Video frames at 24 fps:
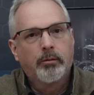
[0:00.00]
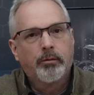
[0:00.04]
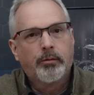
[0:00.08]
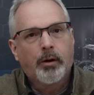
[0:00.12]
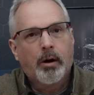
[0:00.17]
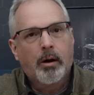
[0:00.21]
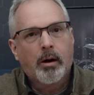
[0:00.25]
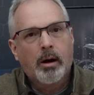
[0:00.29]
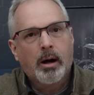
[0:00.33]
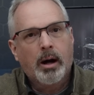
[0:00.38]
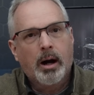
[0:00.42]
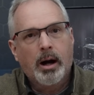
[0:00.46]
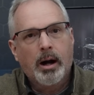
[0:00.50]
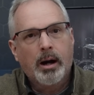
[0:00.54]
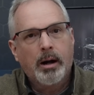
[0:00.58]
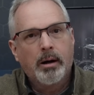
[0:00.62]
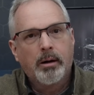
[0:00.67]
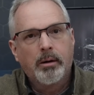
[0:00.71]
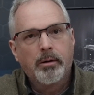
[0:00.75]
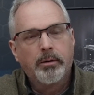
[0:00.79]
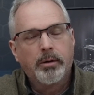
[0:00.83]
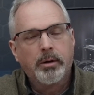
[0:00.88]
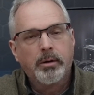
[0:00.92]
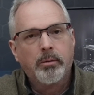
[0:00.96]
far
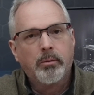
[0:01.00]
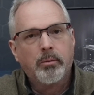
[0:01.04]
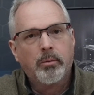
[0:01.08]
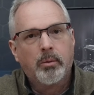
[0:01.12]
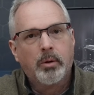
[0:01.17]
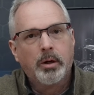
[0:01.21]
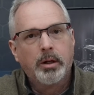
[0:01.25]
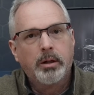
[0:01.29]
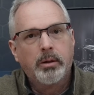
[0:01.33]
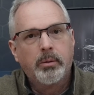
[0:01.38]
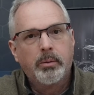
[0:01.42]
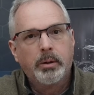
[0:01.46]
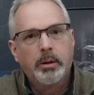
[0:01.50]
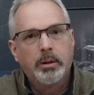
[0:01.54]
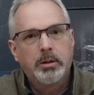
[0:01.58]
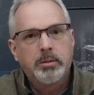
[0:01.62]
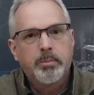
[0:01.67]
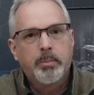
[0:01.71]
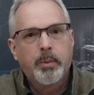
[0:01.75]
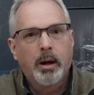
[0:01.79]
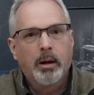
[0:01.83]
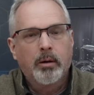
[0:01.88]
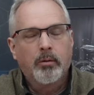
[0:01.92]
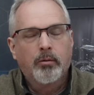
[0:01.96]
higher than what you would
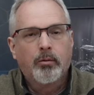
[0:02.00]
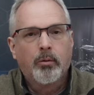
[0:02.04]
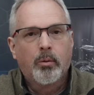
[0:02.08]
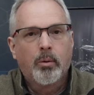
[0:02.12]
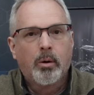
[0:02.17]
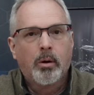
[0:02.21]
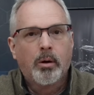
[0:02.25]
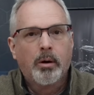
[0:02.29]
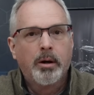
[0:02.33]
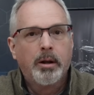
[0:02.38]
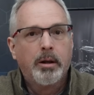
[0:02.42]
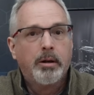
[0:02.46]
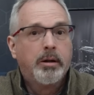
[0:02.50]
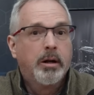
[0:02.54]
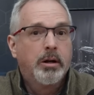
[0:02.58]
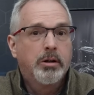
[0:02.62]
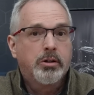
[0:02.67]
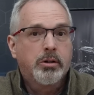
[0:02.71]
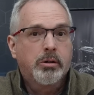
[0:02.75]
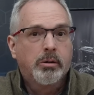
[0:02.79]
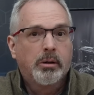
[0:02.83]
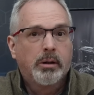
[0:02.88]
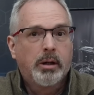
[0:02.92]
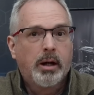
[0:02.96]
expect for an
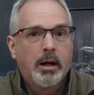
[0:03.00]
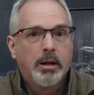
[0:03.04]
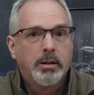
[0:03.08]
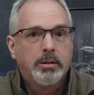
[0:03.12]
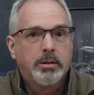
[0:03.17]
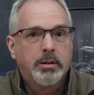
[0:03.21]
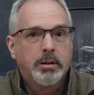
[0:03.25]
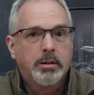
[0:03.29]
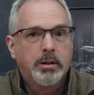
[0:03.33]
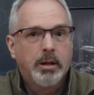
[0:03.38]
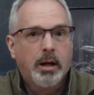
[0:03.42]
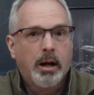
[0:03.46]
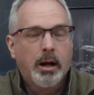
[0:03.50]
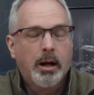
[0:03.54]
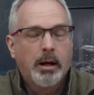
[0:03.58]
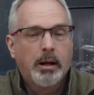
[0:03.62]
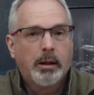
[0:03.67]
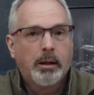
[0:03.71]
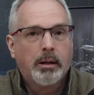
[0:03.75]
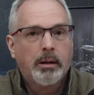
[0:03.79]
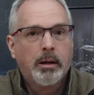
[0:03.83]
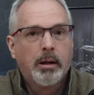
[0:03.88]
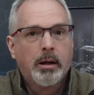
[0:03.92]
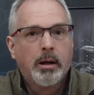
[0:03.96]
industrialized
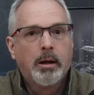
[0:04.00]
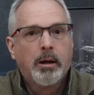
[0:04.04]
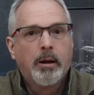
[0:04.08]
society.